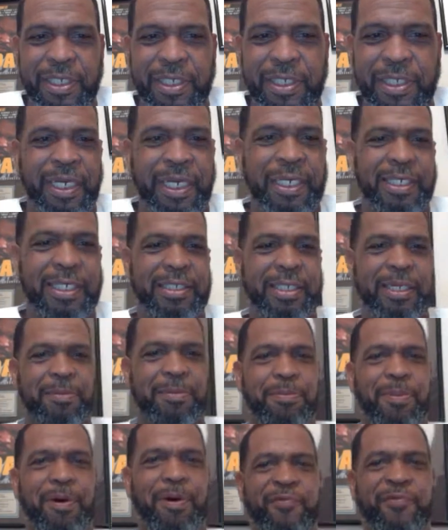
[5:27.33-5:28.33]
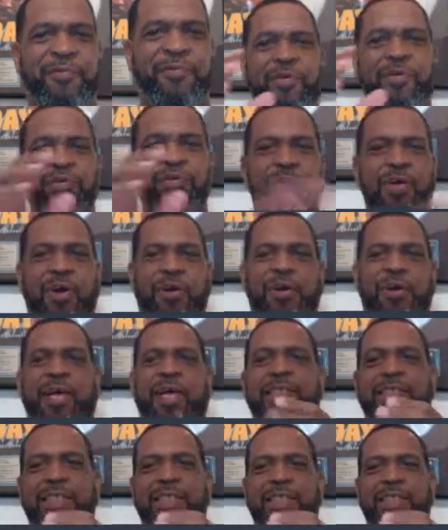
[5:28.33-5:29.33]
here. Buffalo, New York, I
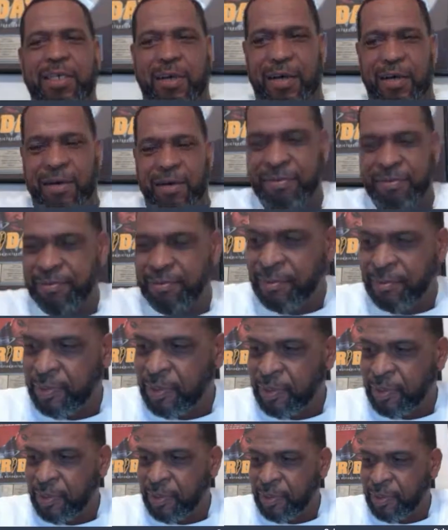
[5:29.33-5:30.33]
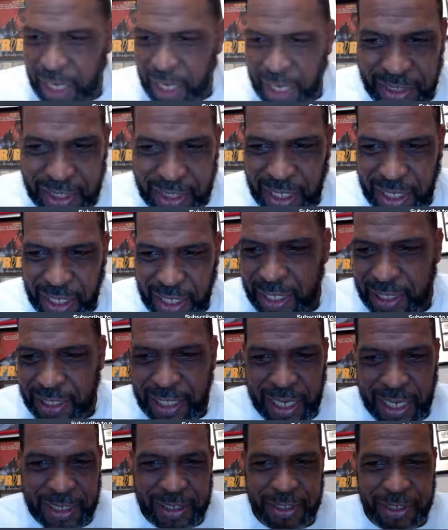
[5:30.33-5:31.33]
see y'all. It's a lot of
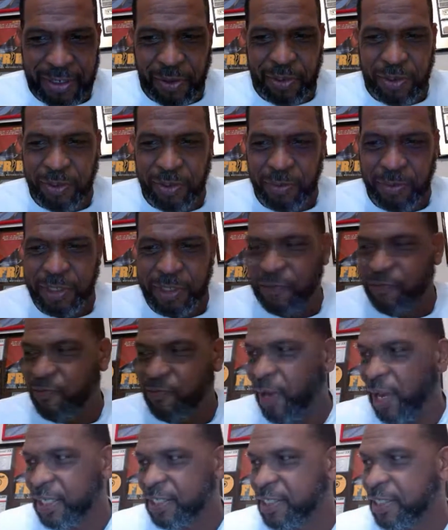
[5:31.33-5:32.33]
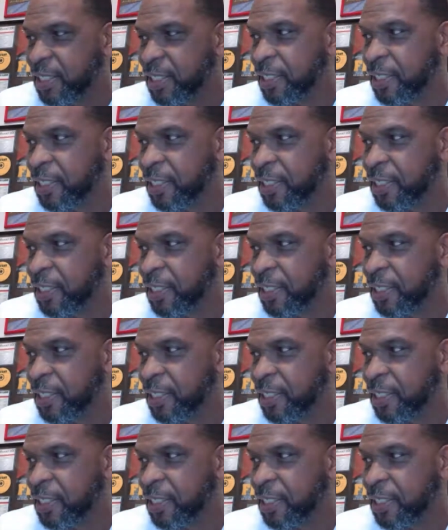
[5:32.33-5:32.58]
things going on with this vaccine.